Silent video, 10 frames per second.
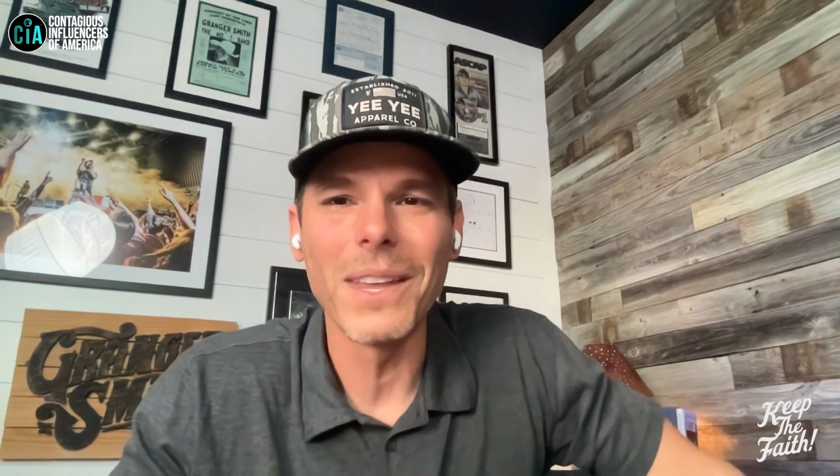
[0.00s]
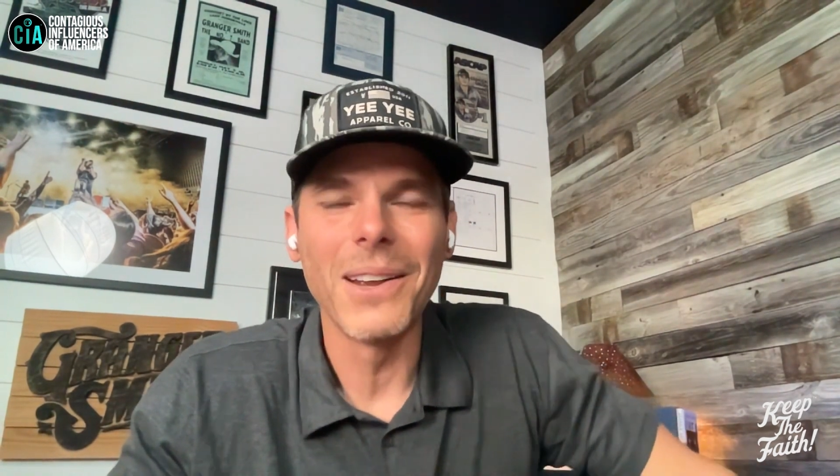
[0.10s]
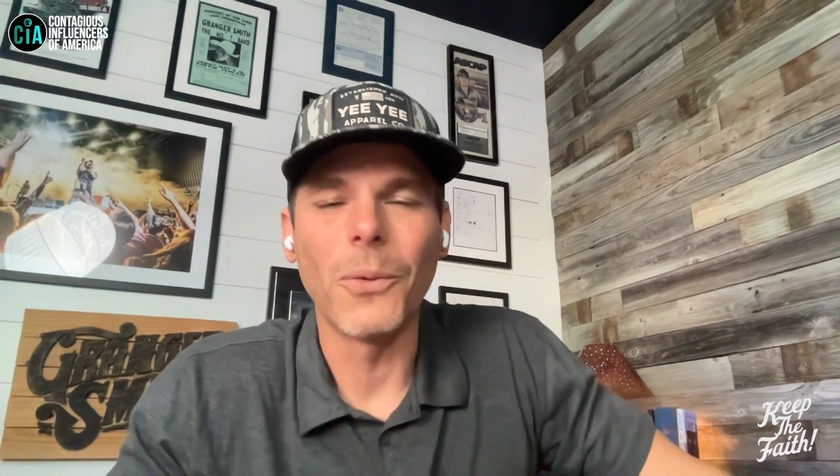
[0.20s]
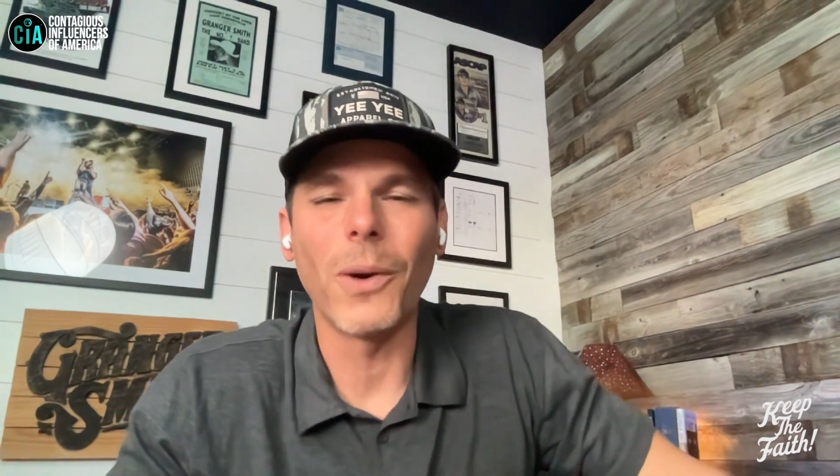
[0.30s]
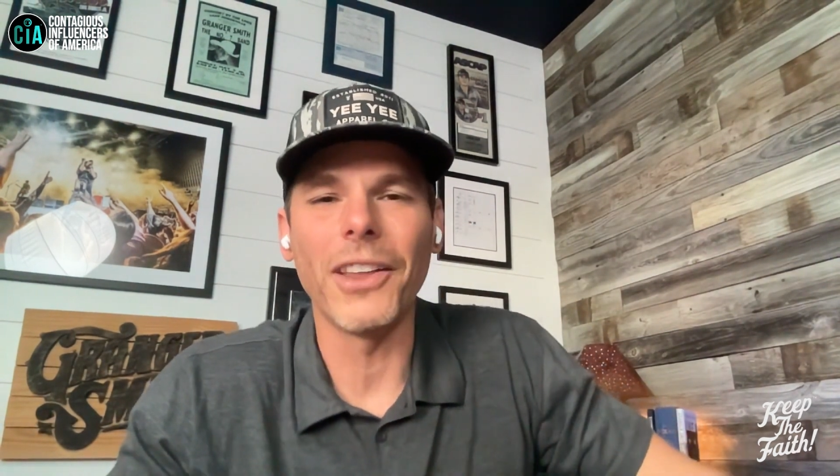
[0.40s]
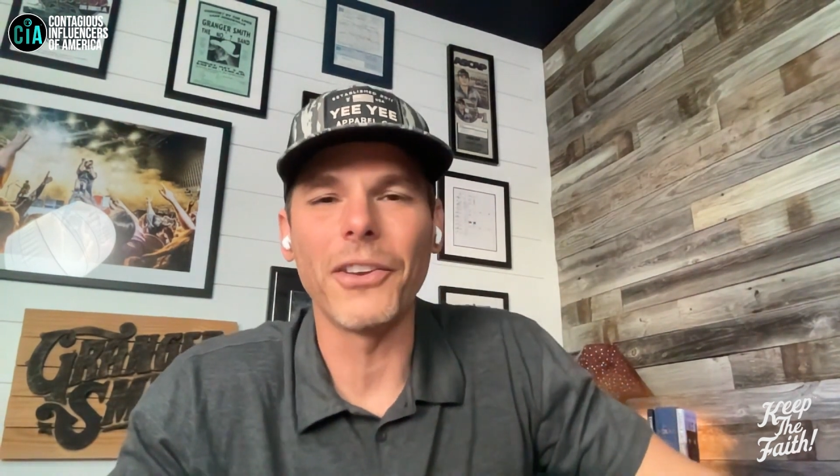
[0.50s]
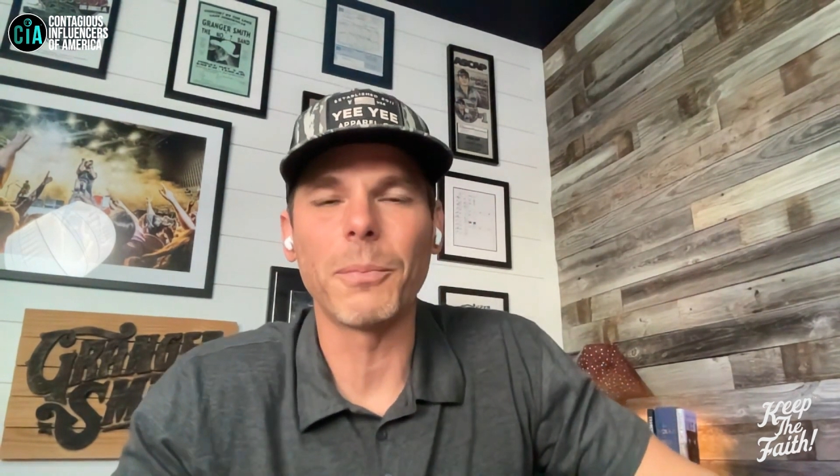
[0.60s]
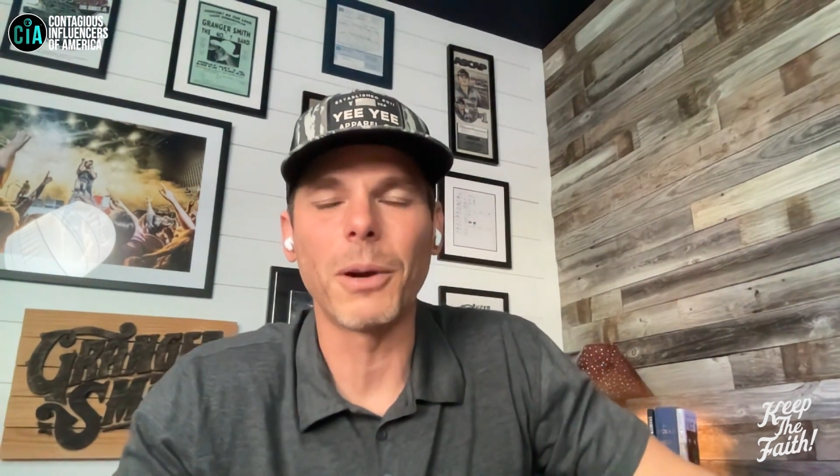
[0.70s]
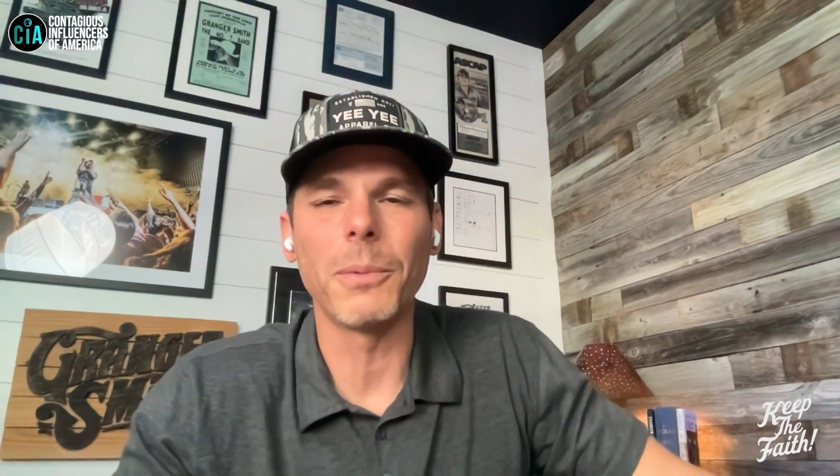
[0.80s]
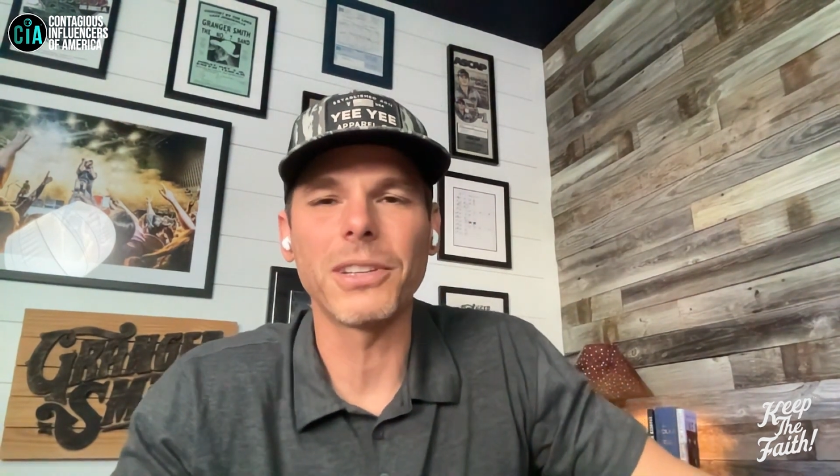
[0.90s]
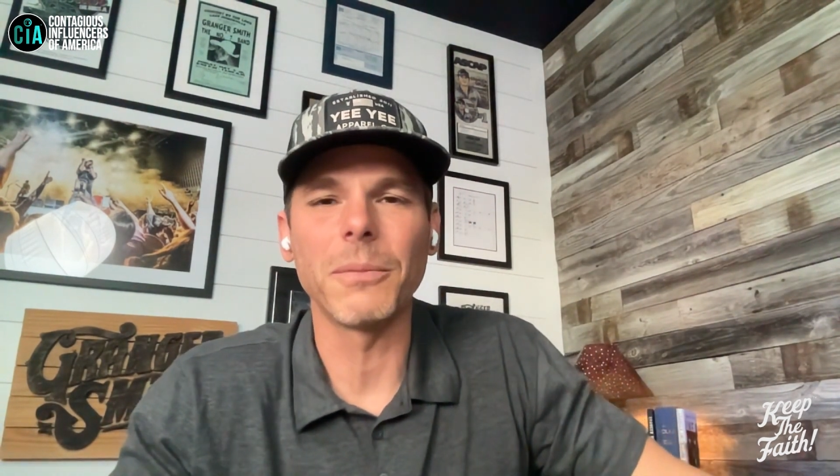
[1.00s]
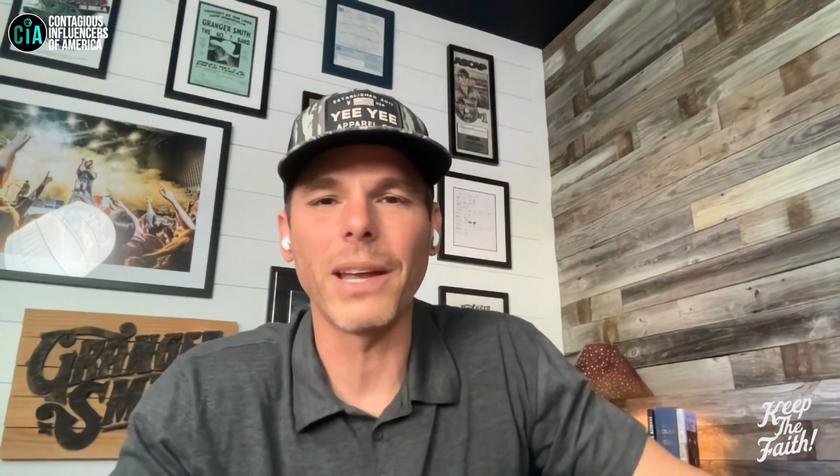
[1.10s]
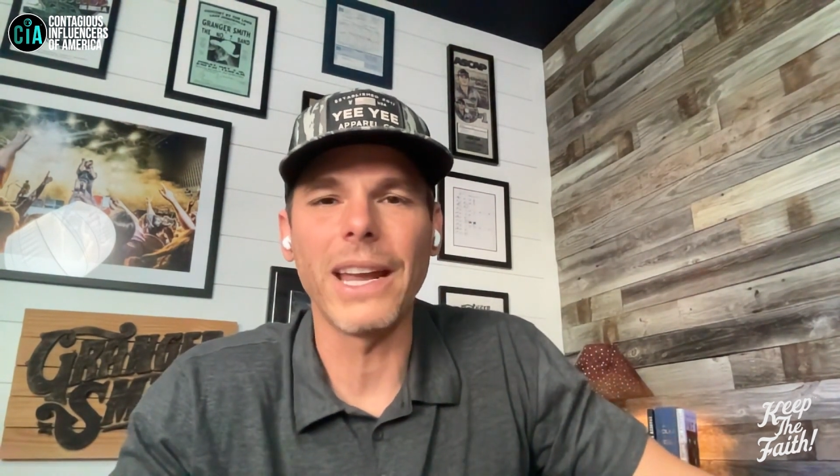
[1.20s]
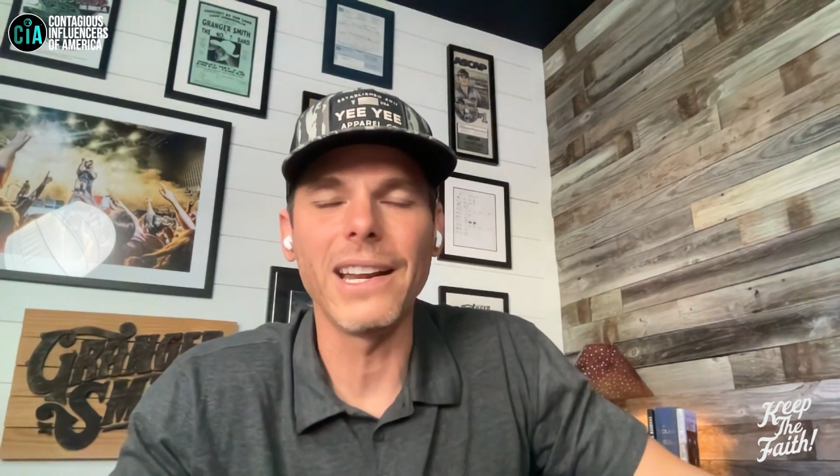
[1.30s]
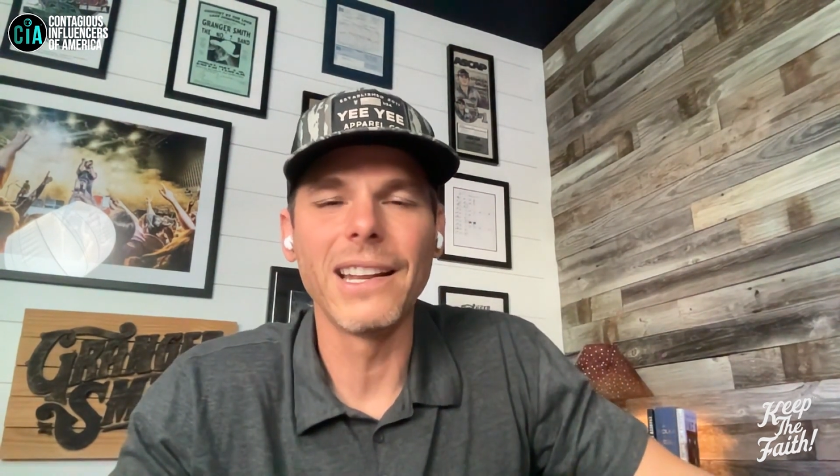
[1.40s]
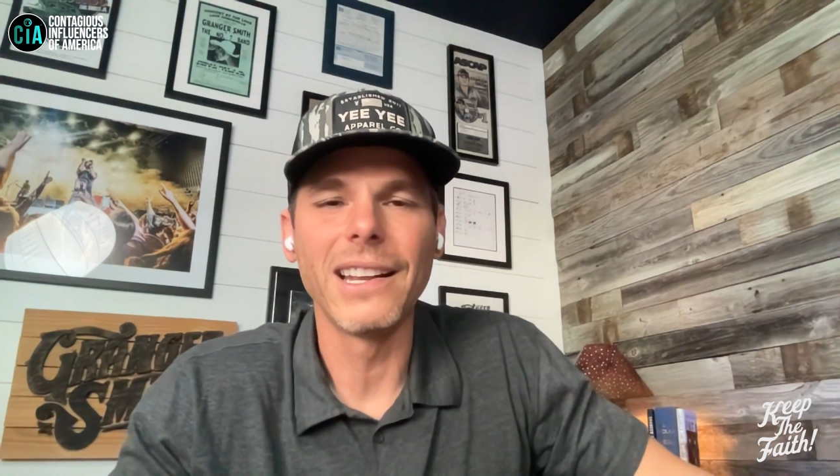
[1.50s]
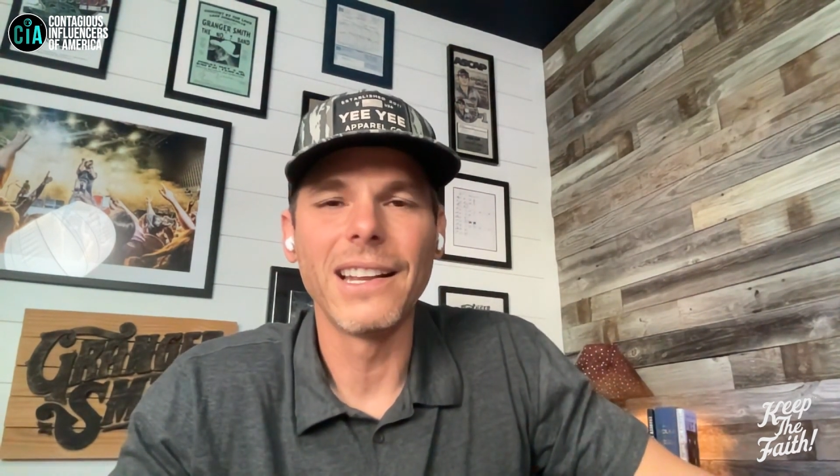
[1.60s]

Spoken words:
why is there purpose in pain.